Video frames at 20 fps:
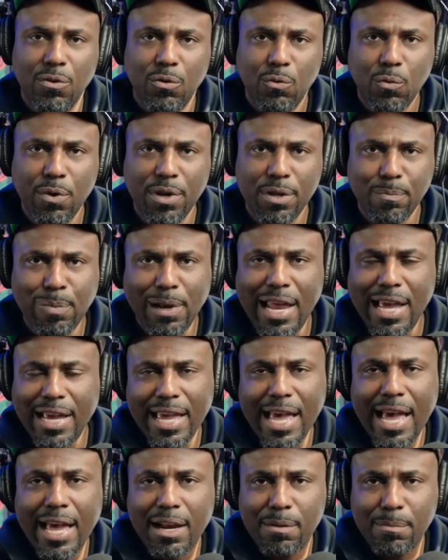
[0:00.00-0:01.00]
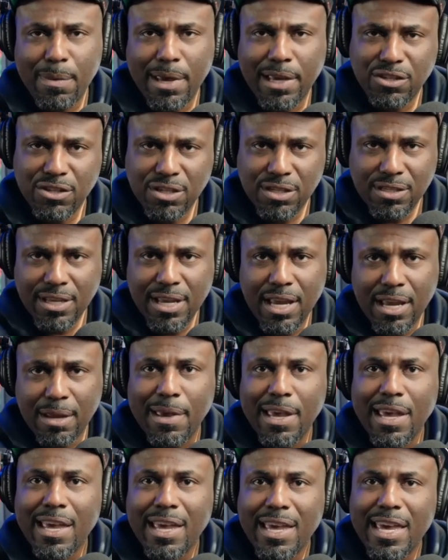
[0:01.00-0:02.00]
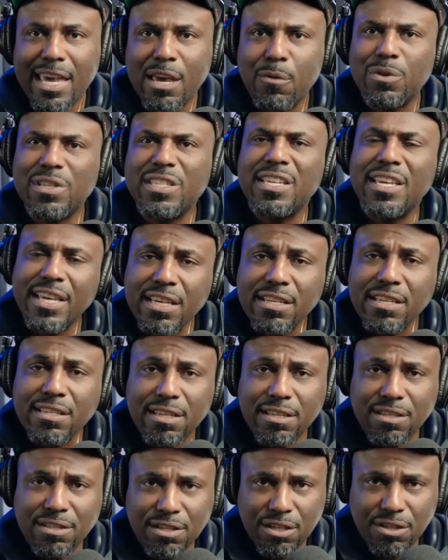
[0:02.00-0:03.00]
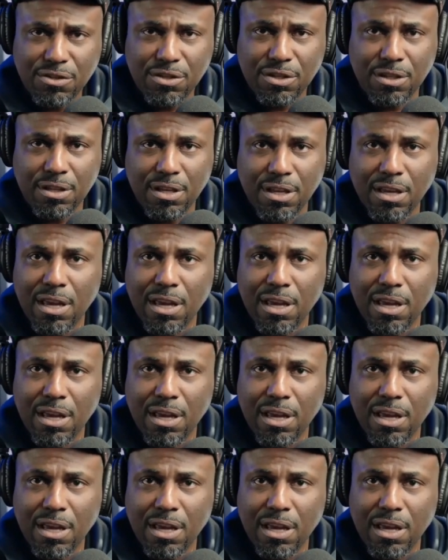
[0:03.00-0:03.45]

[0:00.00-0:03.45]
with Black Adam and Shazam. It was his decision.